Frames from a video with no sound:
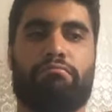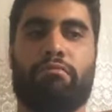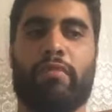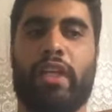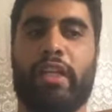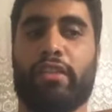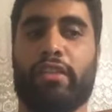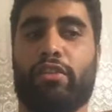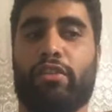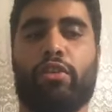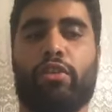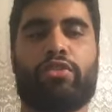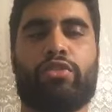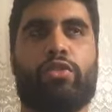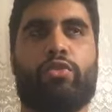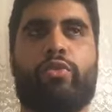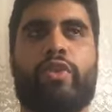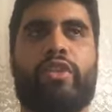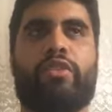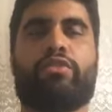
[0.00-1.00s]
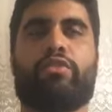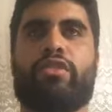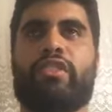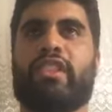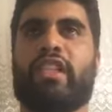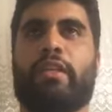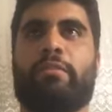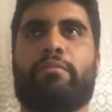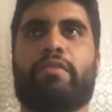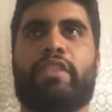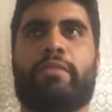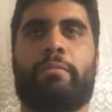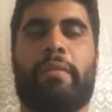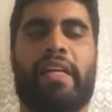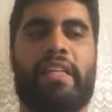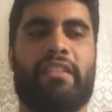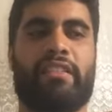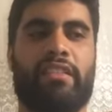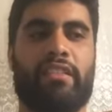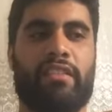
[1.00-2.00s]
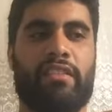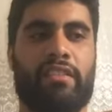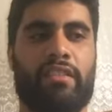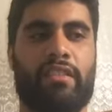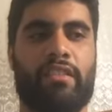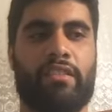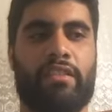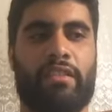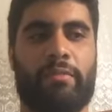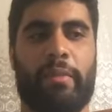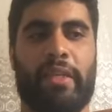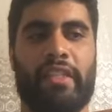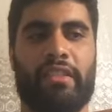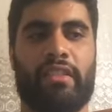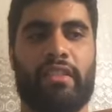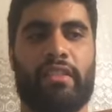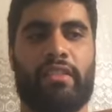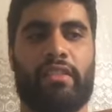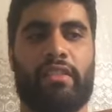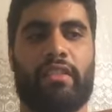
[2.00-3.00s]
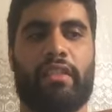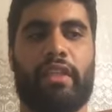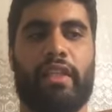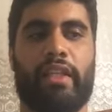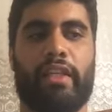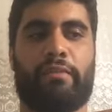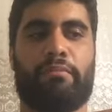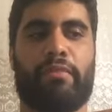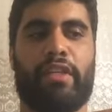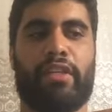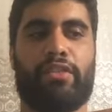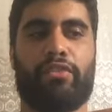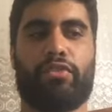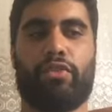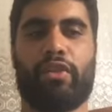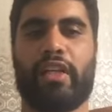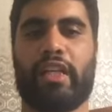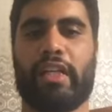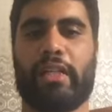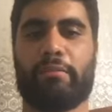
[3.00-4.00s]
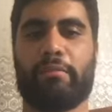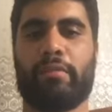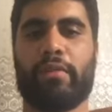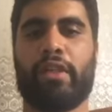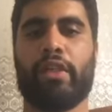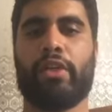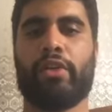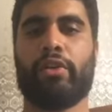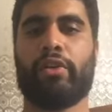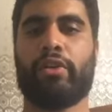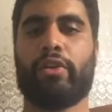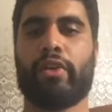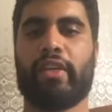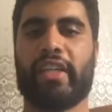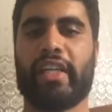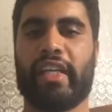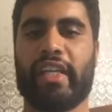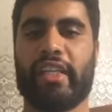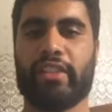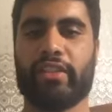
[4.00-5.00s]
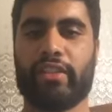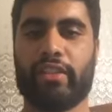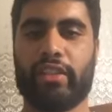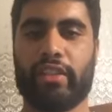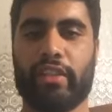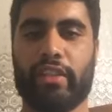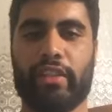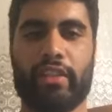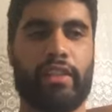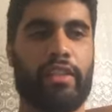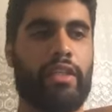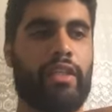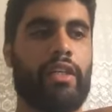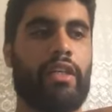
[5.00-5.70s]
and also we use some spices like marjoram, coriander,